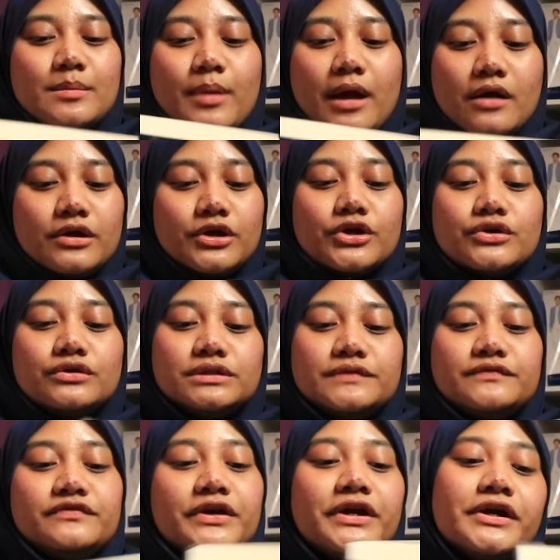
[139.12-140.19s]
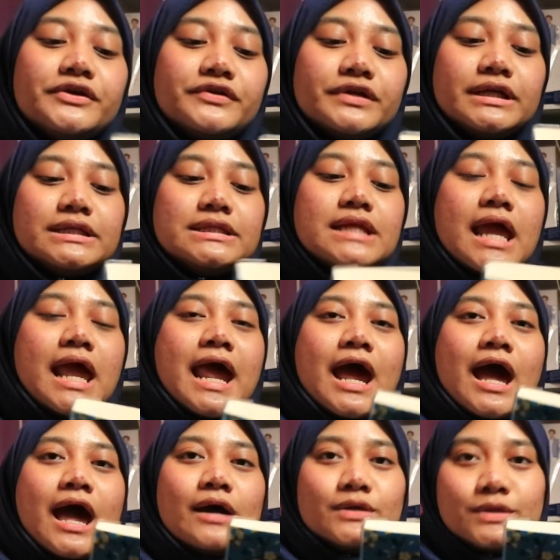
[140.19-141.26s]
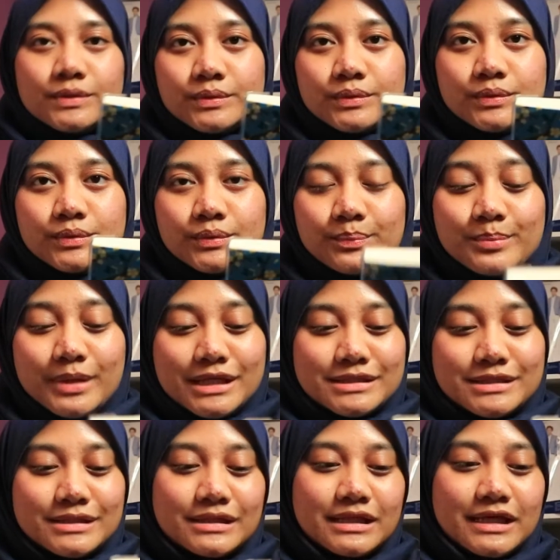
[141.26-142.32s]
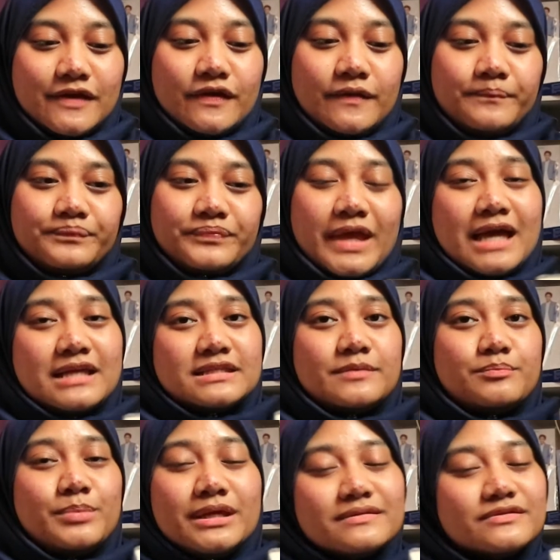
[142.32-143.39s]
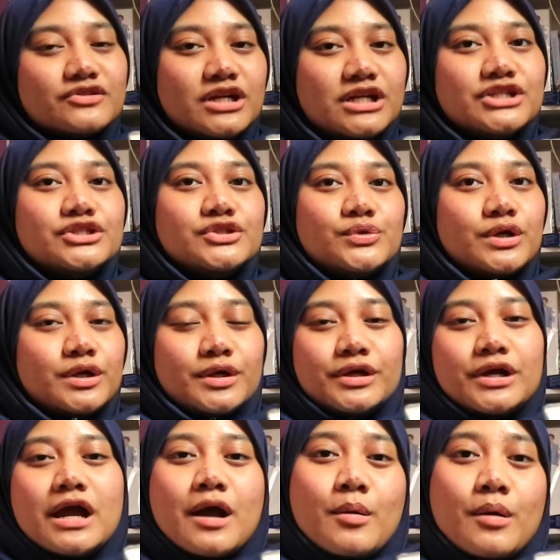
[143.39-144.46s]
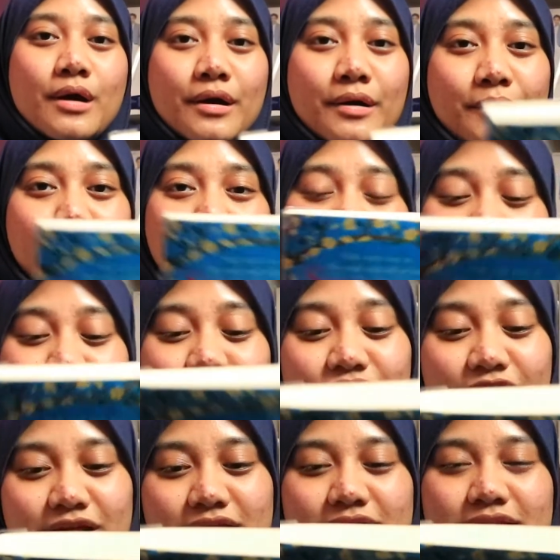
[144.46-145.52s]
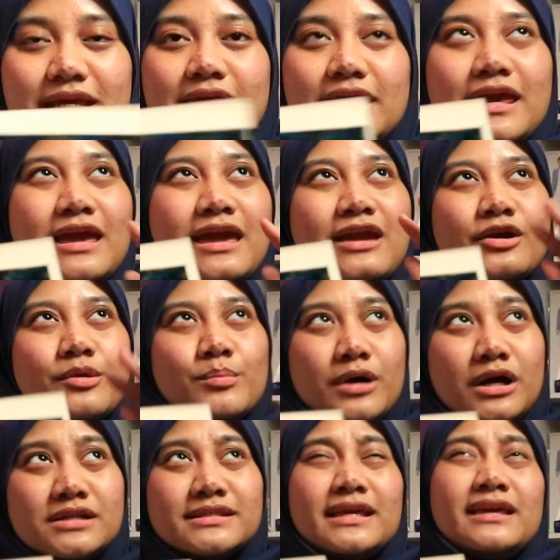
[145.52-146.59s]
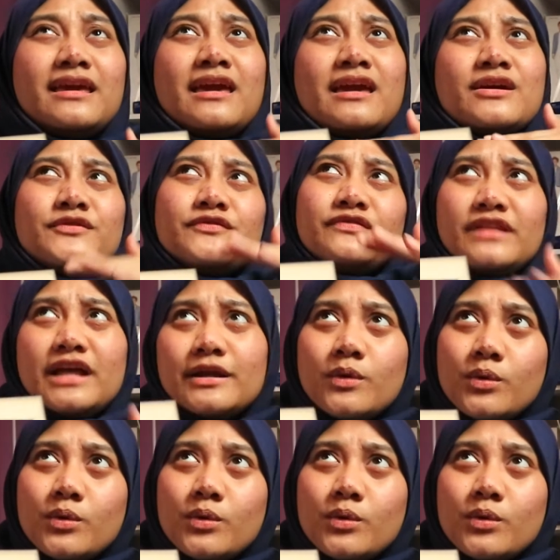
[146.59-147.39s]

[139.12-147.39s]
about a girl named Freya Green who basically has the biggest crush to her best friend, aka her boss, aka her flat